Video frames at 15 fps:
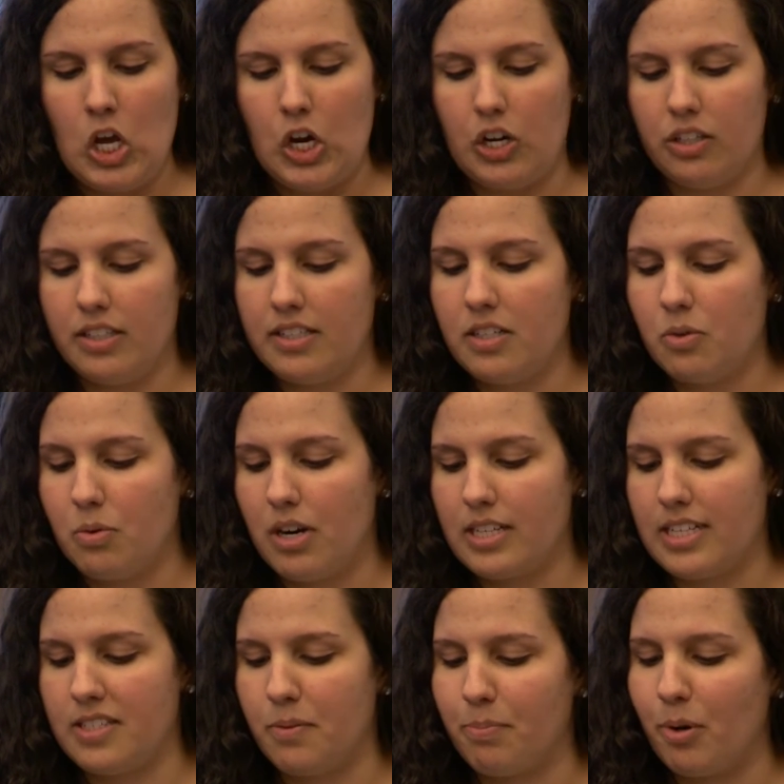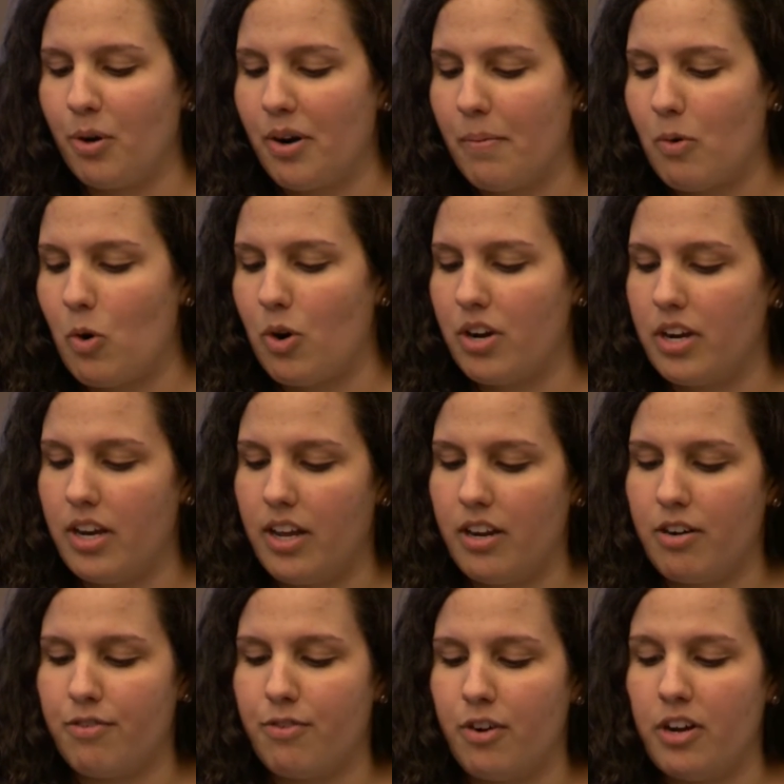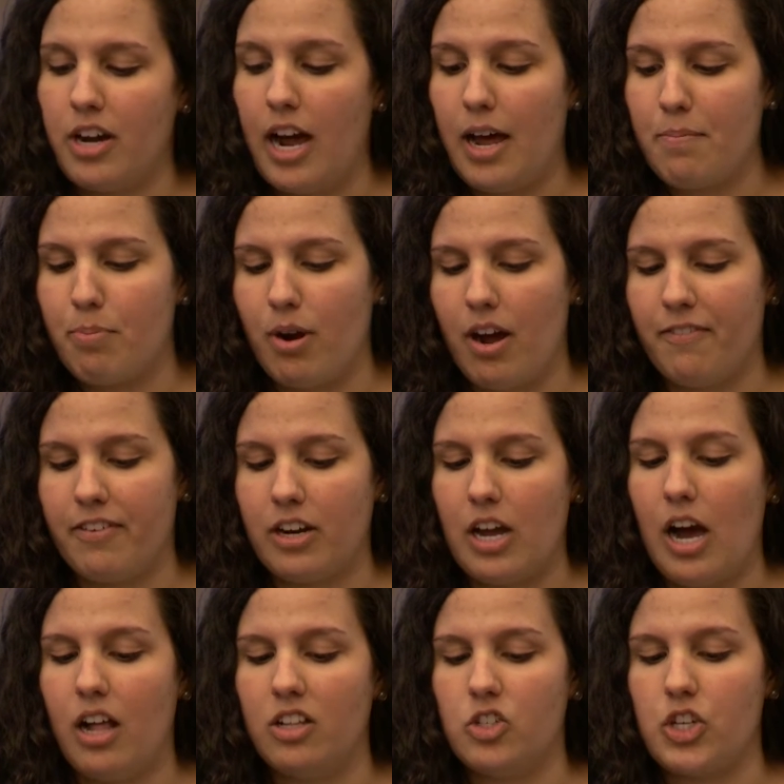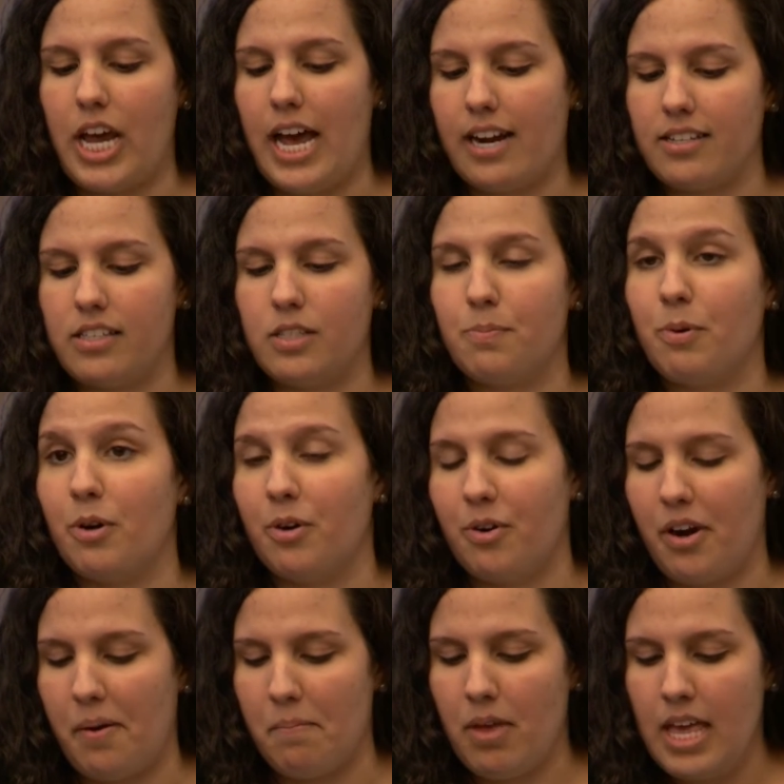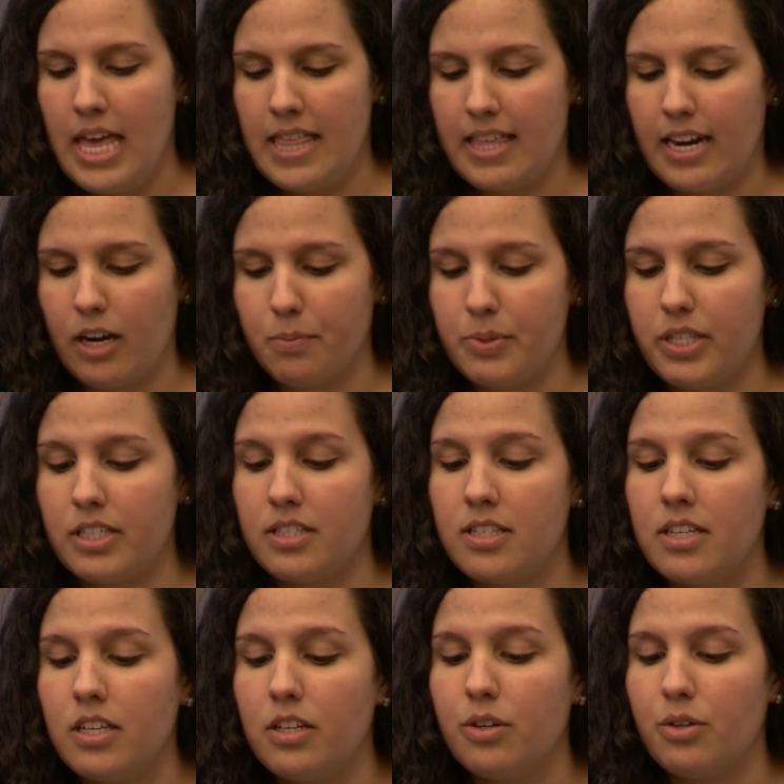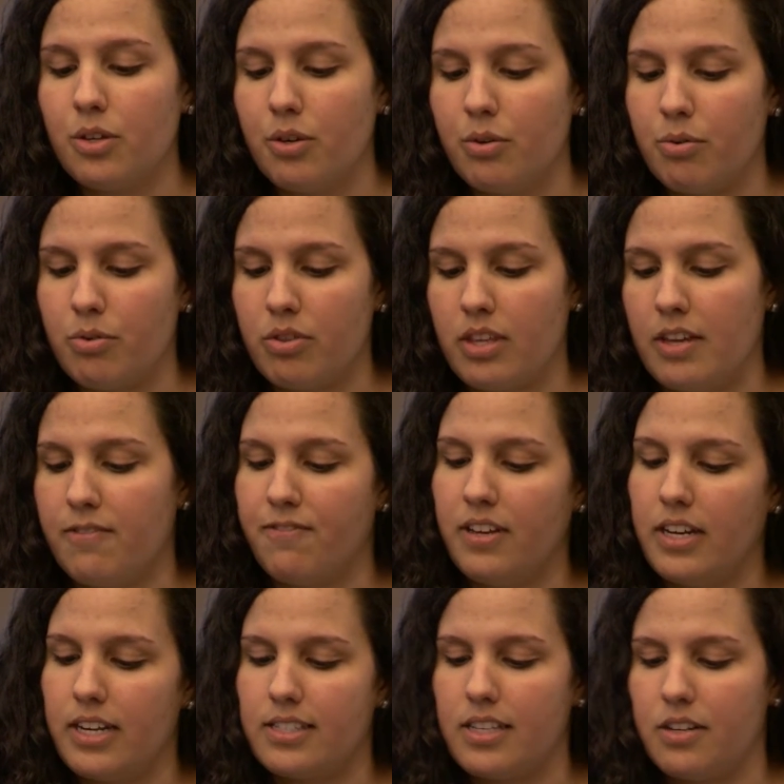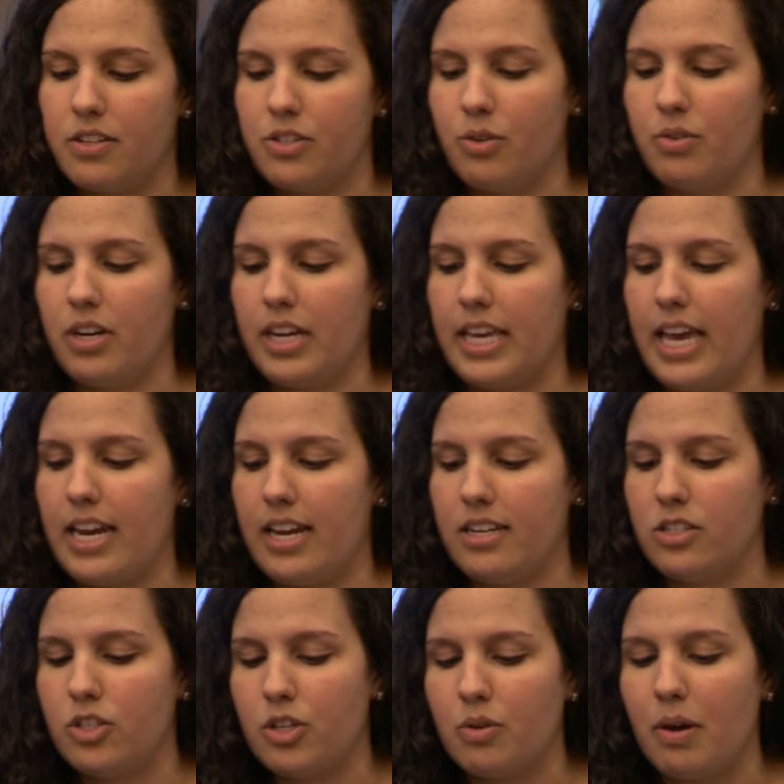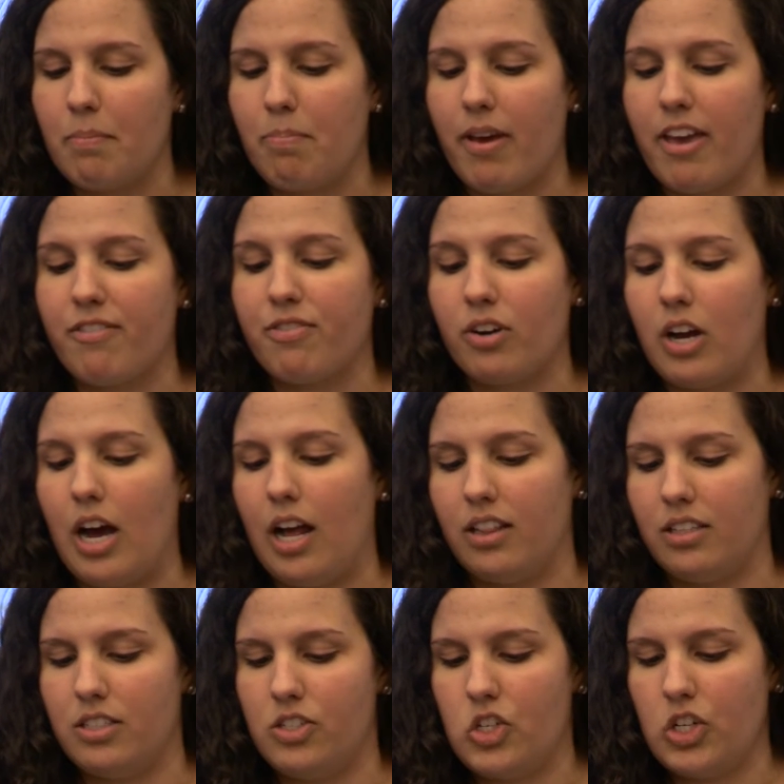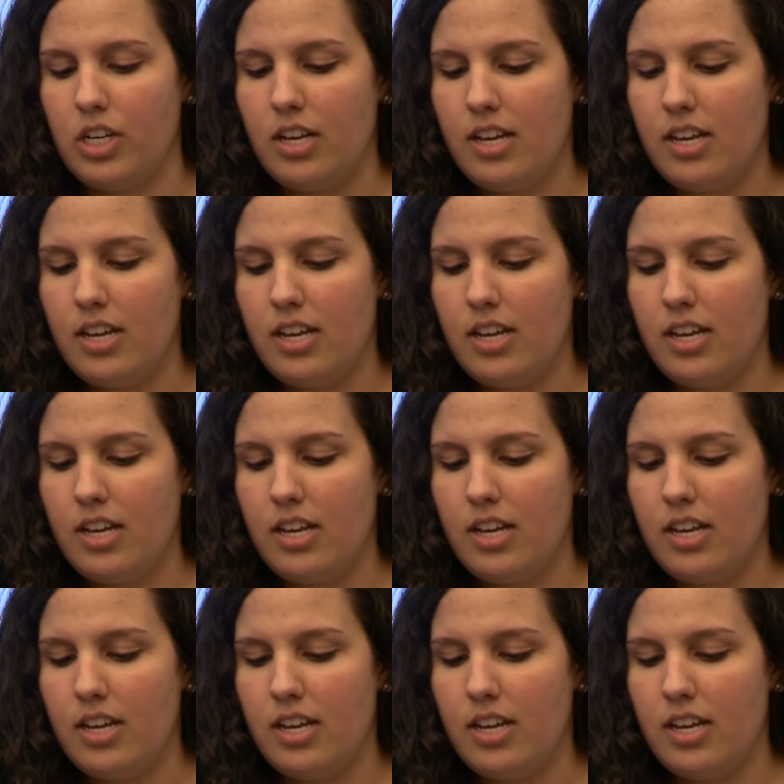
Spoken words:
Erlinda worked as a program coordinator for a nonprofit college access program that helps Latino youth in Phoenix, Arizona get into and pay for college.